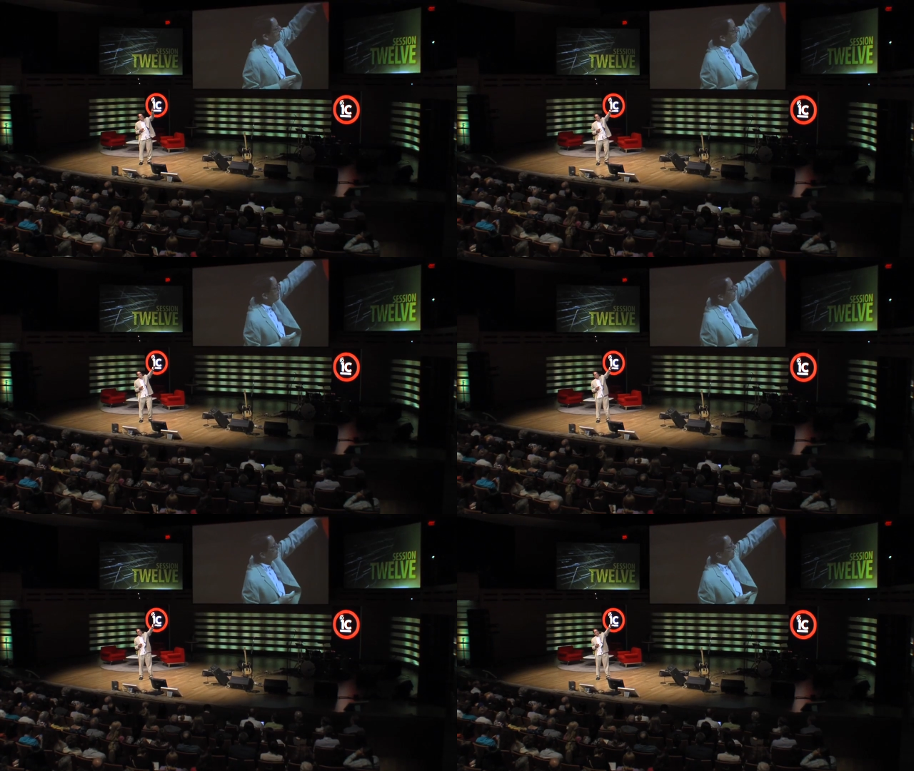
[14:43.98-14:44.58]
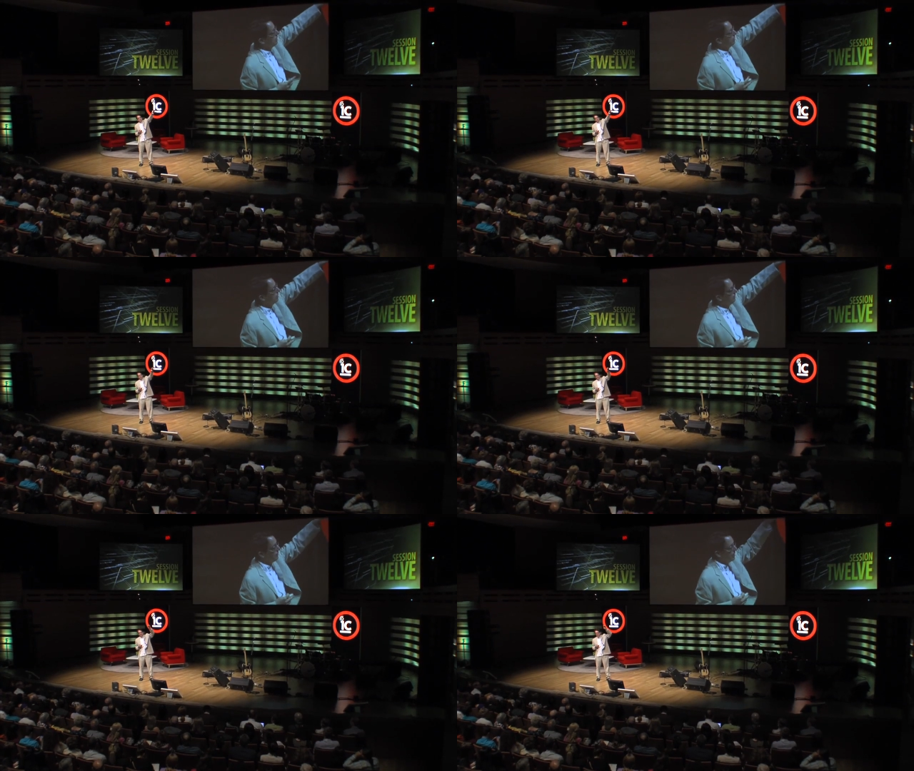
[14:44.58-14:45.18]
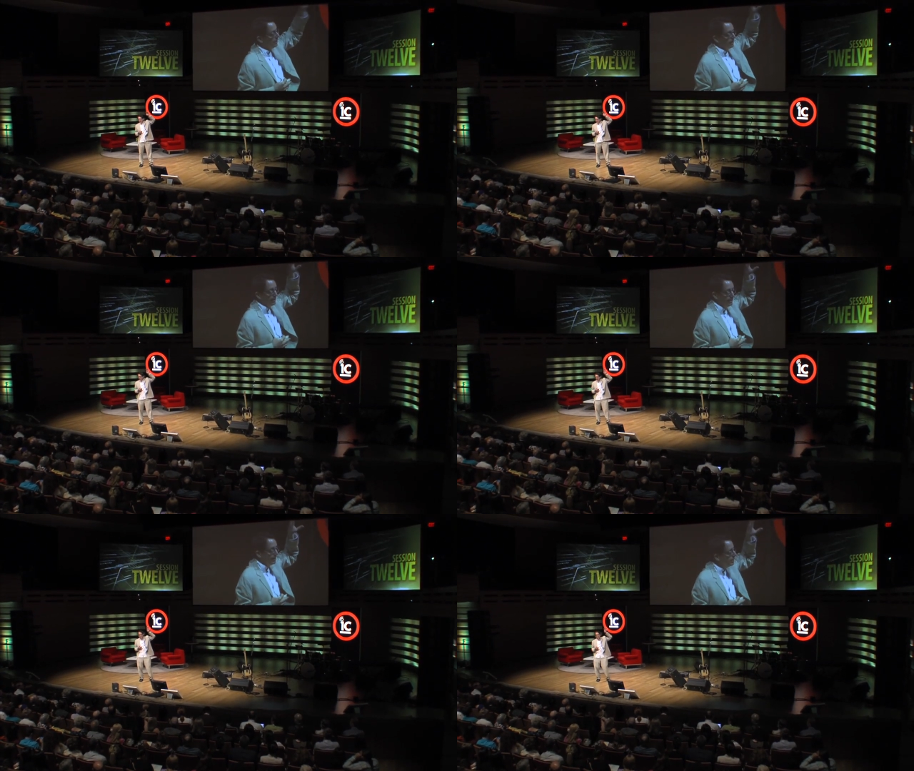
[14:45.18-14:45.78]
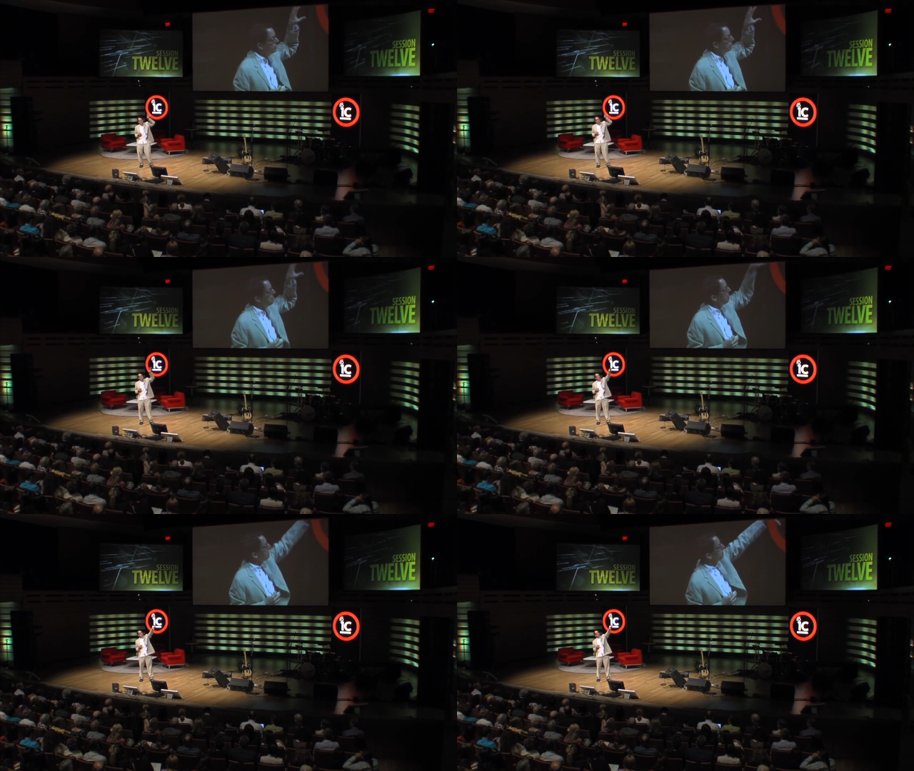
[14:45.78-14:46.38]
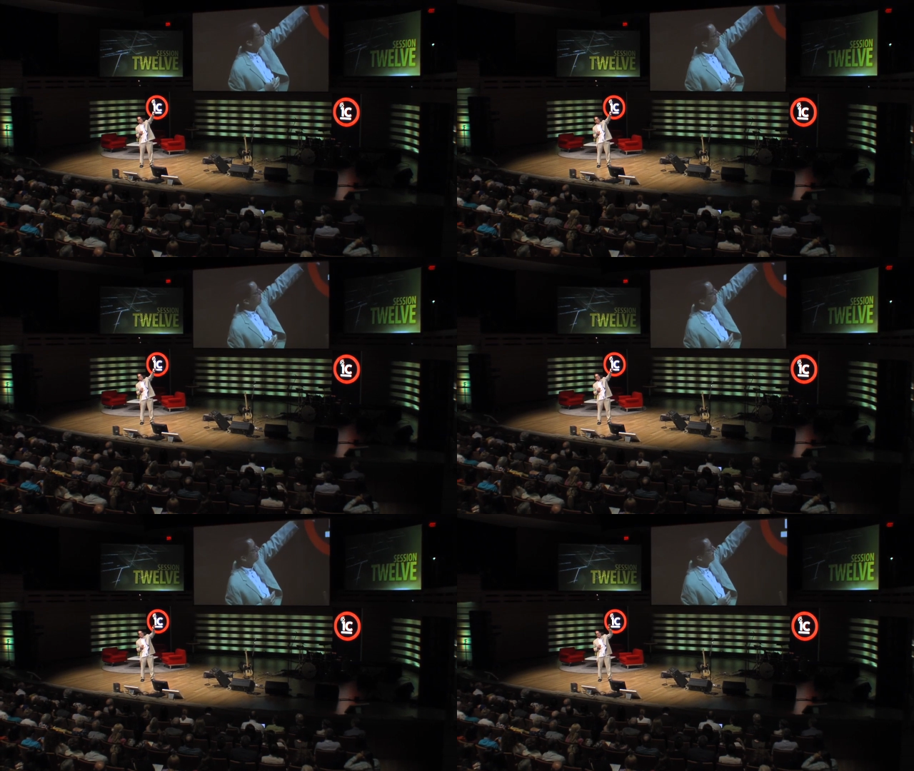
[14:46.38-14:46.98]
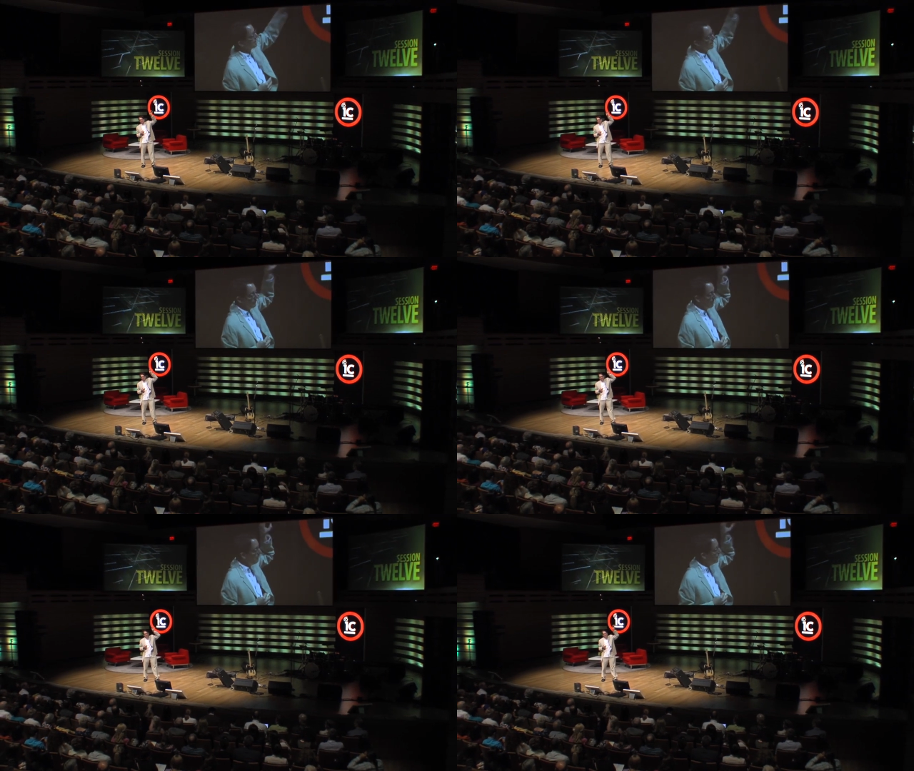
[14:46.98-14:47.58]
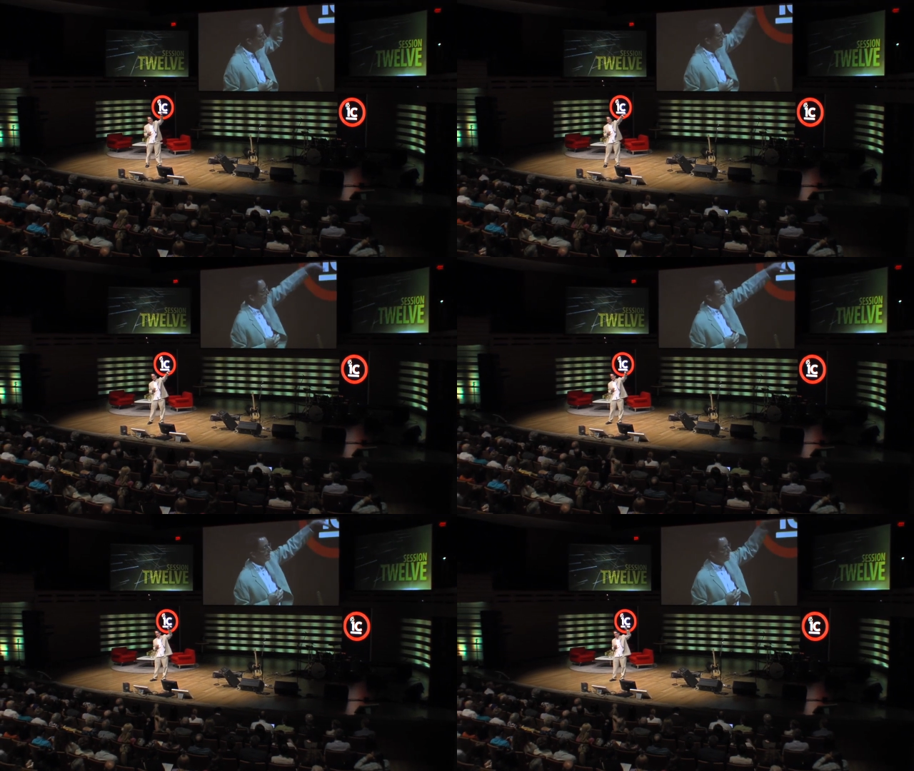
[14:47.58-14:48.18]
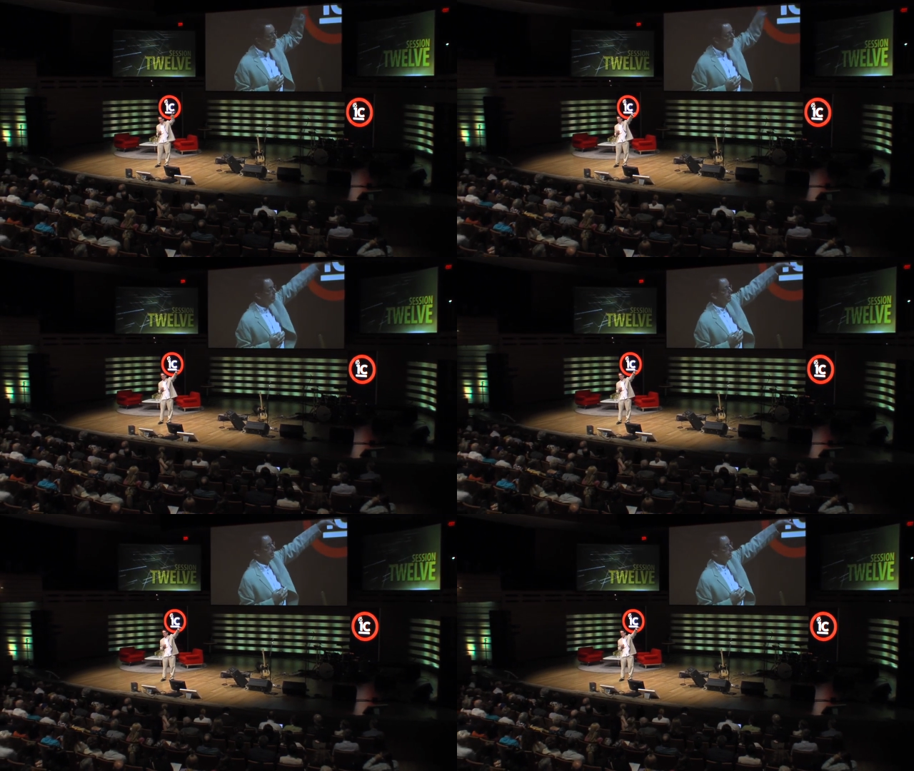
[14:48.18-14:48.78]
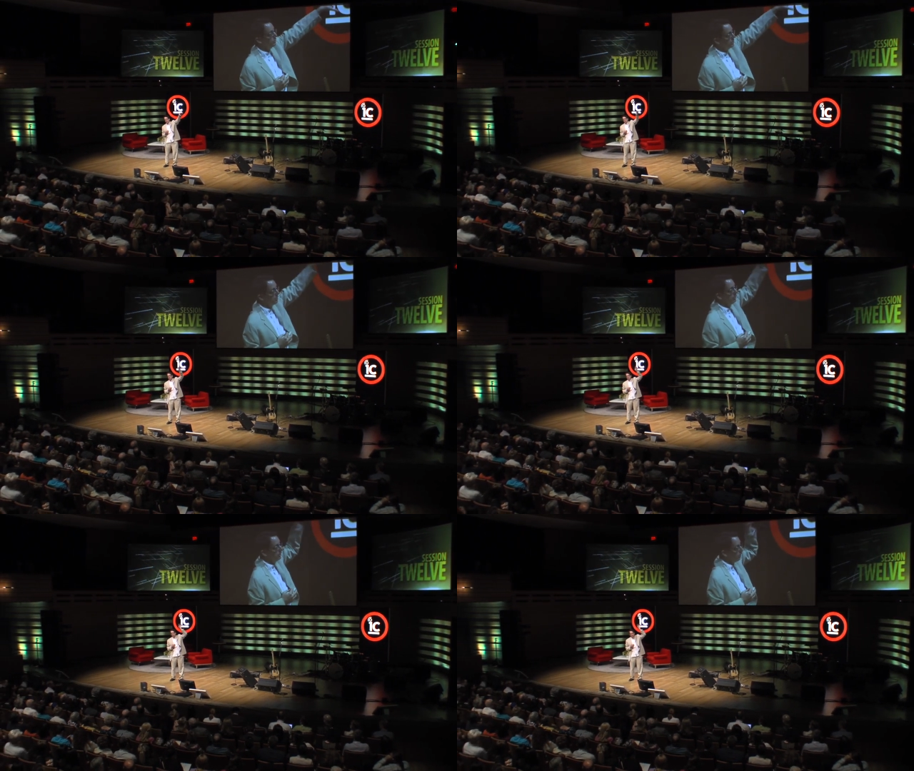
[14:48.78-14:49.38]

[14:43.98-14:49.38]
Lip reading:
(no speaker visible)